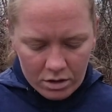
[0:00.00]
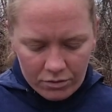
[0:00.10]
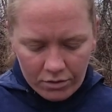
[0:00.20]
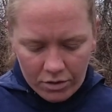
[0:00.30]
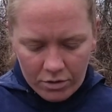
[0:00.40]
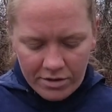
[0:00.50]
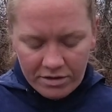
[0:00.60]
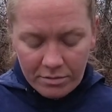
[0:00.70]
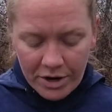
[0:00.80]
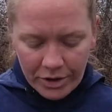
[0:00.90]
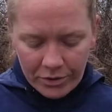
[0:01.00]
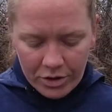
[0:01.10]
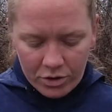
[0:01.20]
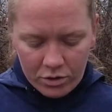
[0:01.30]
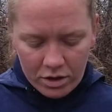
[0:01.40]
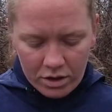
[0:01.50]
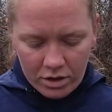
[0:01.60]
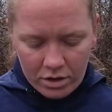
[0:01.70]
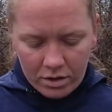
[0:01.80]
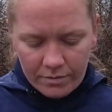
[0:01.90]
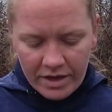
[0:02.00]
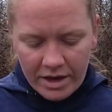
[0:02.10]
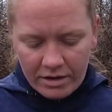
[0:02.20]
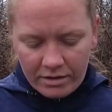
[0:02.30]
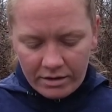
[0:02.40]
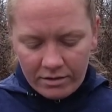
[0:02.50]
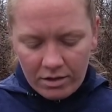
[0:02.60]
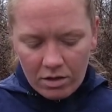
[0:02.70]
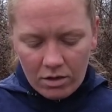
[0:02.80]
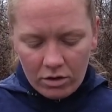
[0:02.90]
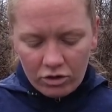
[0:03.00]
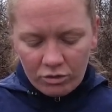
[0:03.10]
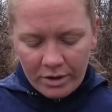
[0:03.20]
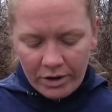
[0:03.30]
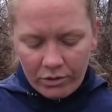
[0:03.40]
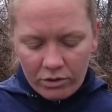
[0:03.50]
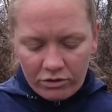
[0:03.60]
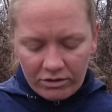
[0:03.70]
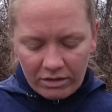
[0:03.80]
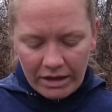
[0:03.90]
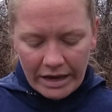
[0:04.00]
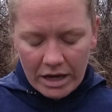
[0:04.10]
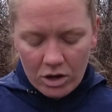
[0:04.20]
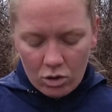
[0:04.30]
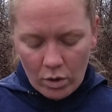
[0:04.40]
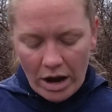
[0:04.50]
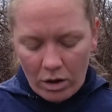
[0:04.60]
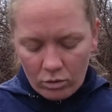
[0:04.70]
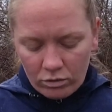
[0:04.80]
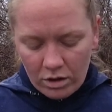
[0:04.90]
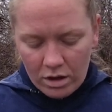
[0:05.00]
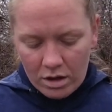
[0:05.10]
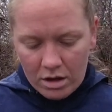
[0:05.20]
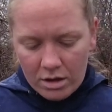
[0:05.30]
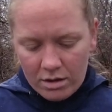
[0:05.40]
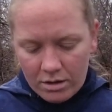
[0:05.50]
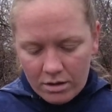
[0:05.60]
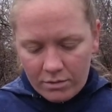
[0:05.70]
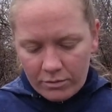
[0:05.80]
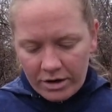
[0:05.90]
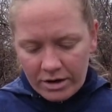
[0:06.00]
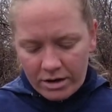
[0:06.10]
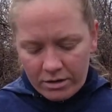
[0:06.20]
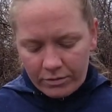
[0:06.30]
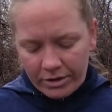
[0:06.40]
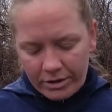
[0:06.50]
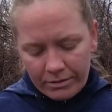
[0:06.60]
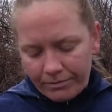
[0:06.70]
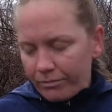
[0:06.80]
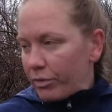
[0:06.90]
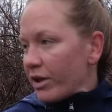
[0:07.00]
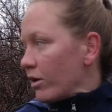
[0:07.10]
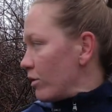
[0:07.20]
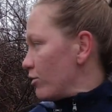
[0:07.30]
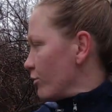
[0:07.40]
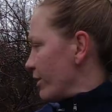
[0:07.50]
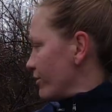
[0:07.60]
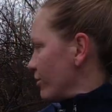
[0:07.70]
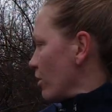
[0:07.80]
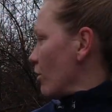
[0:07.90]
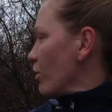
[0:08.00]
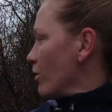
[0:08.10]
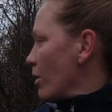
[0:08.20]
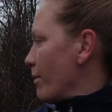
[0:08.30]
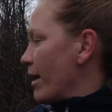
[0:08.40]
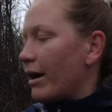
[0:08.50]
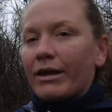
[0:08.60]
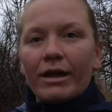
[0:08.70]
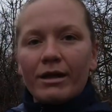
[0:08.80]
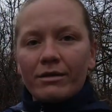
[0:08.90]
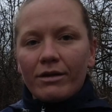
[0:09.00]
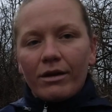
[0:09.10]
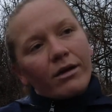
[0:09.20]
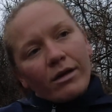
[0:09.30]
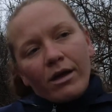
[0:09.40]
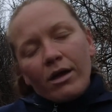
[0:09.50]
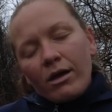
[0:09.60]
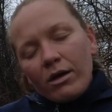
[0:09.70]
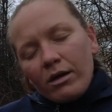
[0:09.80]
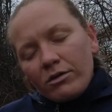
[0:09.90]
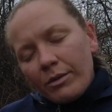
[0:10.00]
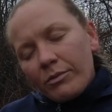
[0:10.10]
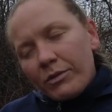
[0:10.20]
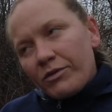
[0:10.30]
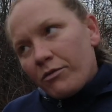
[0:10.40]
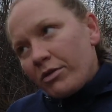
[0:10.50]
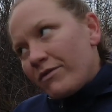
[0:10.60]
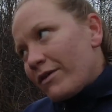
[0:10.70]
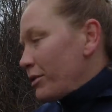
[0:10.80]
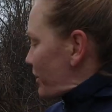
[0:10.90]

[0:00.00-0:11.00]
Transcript: So it's a micro. The hint is a large micro just laying around. Right now we're pretty close to it, so we'll come back and to when we've hopefully found